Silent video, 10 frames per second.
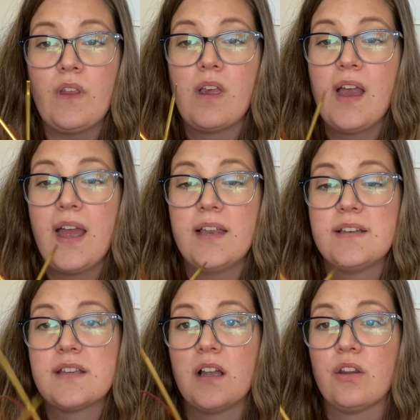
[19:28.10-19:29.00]
And
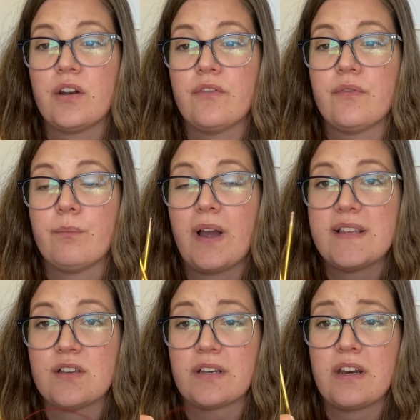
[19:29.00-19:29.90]
a lot of my
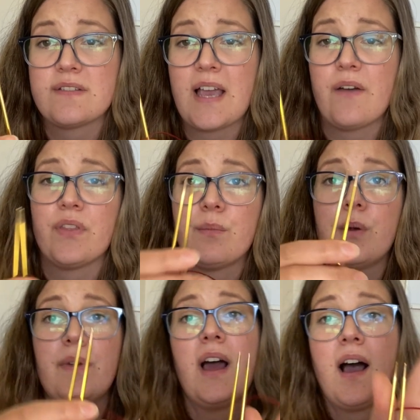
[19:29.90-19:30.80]
sock needles I have at the
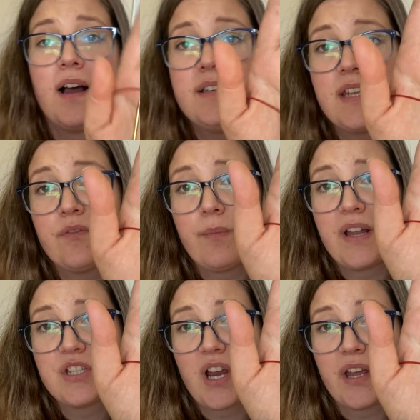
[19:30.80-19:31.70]
moment aren't. Even my
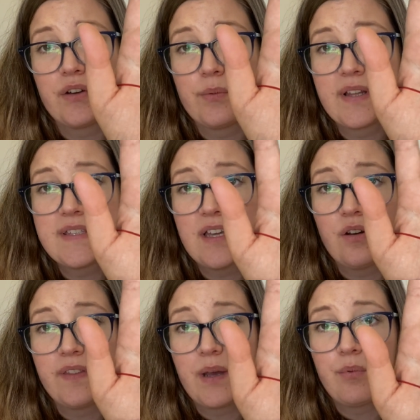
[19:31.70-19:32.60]
Chigu ones are not
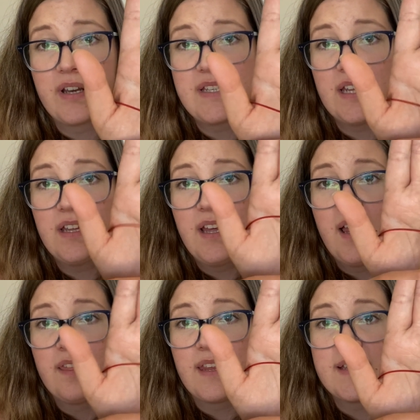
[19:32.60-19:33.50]
that pointy.
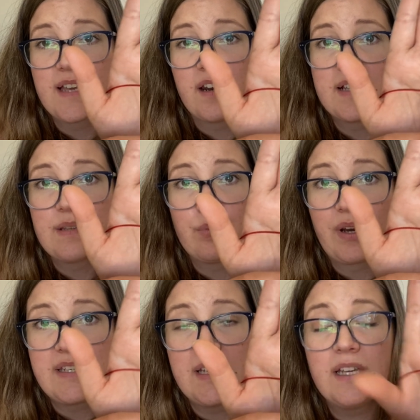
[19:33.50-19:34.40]
These are nice and
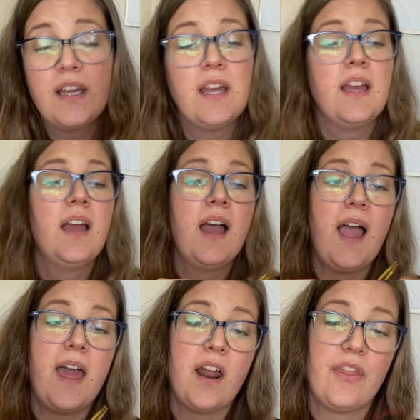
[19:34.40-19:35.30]
pointy.
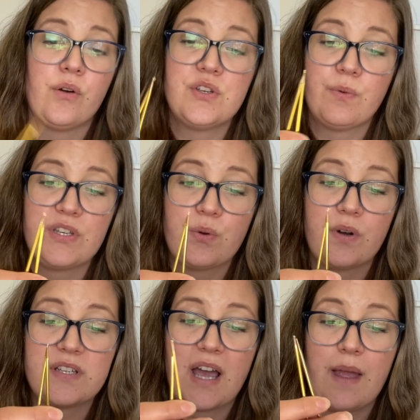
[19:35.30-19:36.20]
And I thought doing 2 at a
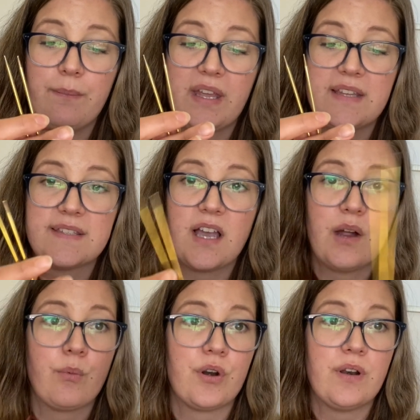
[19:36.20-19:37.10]
time means I
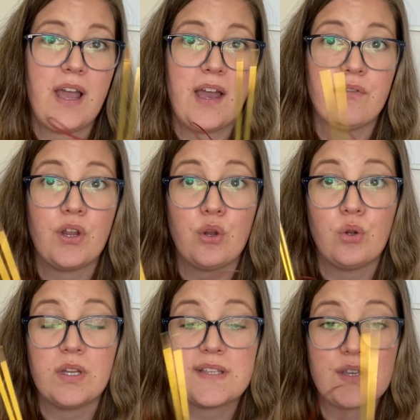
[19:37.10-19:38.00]
won't have a
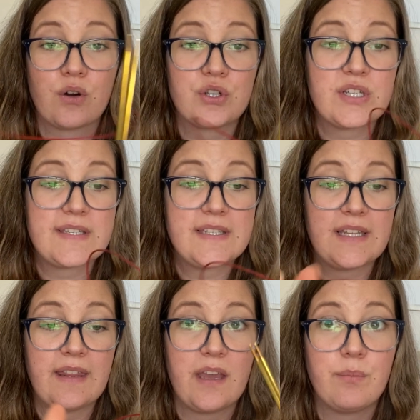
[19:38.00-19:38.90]
lonely sock just sitting
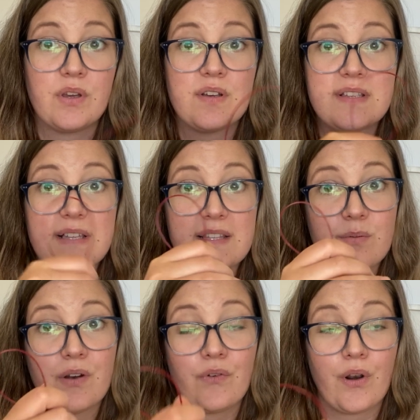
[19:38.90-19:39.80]
there, because that's what
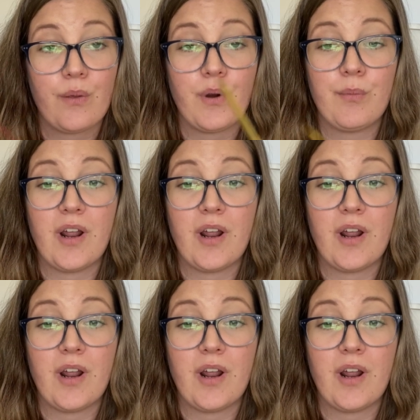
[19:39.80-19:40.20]
I've got at the moment.